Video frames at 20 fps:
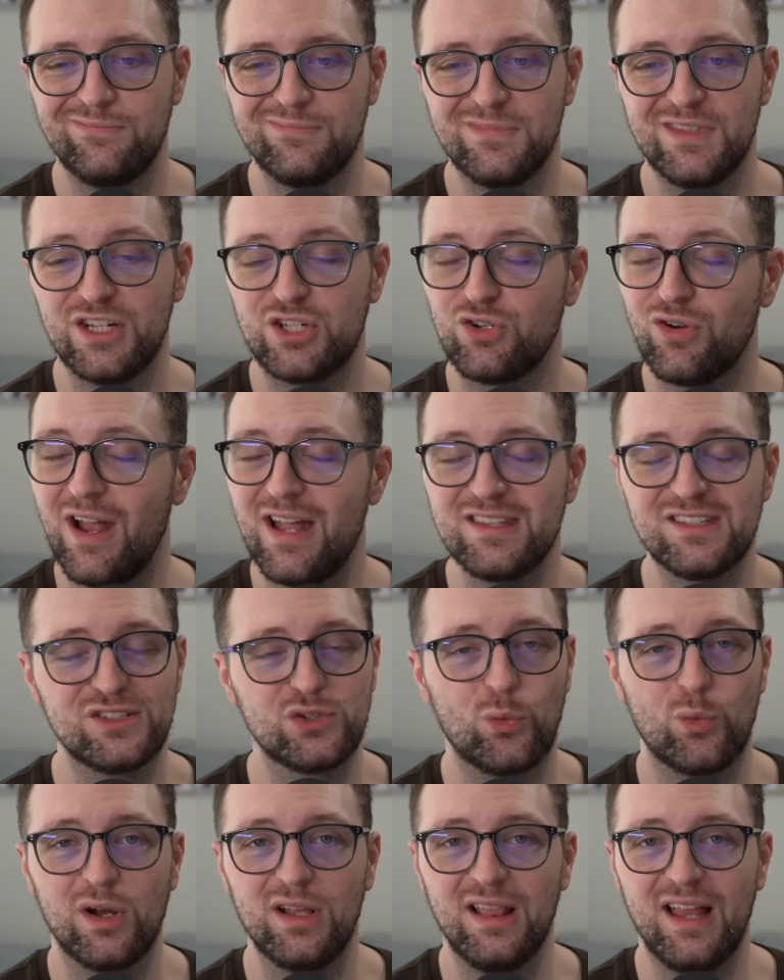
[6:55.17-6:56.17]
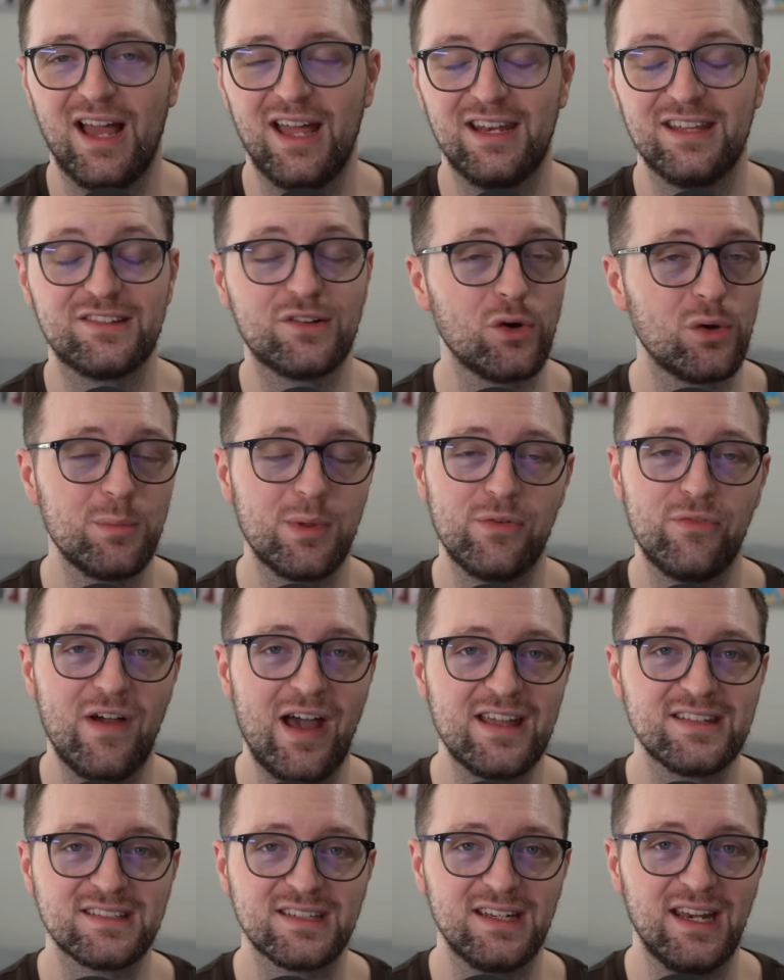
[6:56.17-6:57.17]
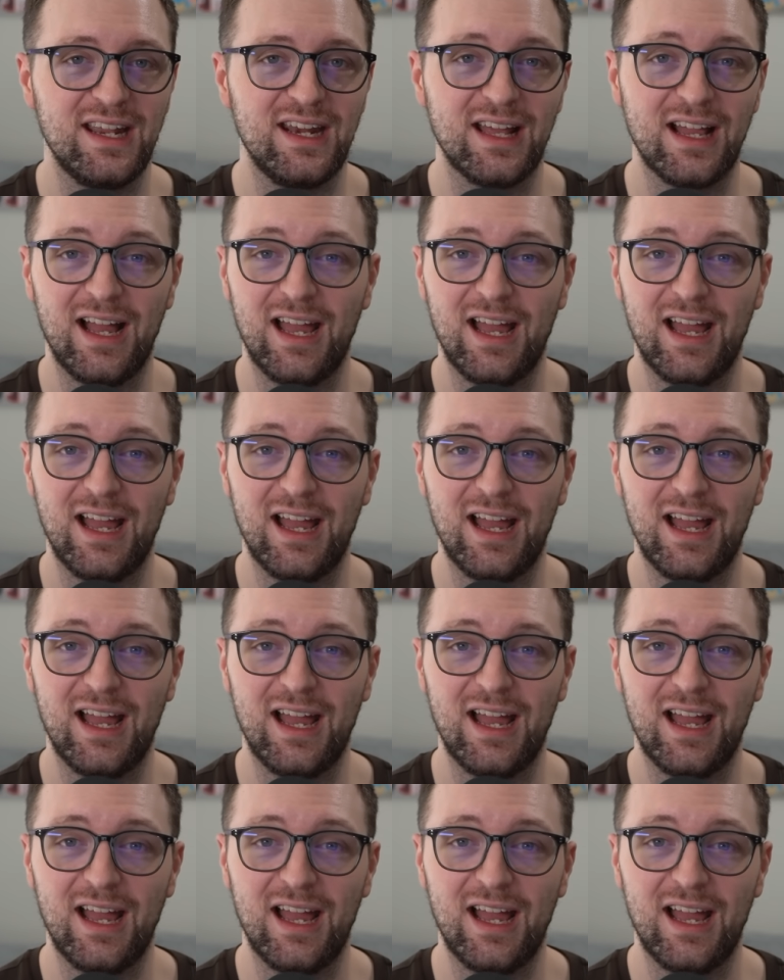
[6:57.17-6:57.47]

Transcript: The Trent storyline is going to be fascinating.